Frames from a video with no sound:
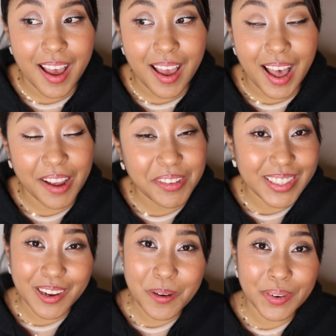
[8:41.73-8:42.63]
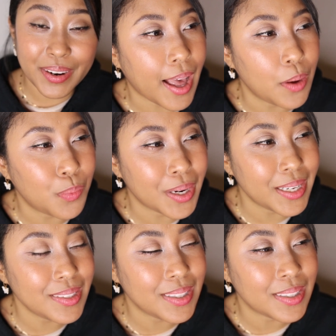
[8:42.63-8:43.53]
I would say go for it. I
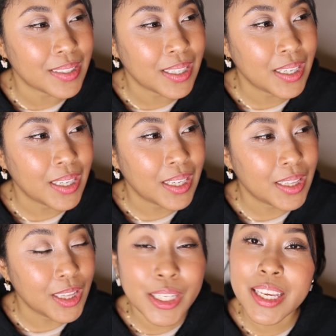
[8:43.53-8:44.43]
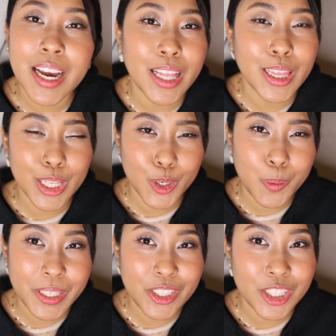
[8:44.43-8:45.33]
was looking a little
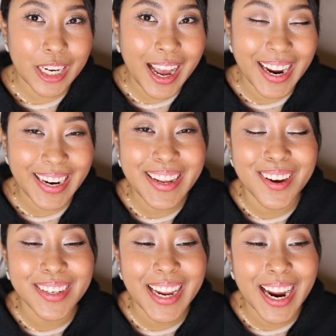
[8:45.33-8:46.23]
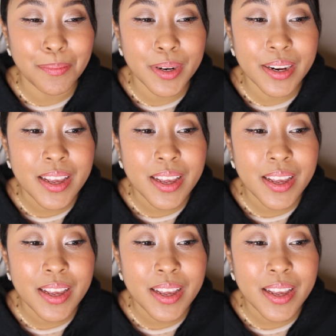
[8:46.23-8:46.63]
bit shiny on camera,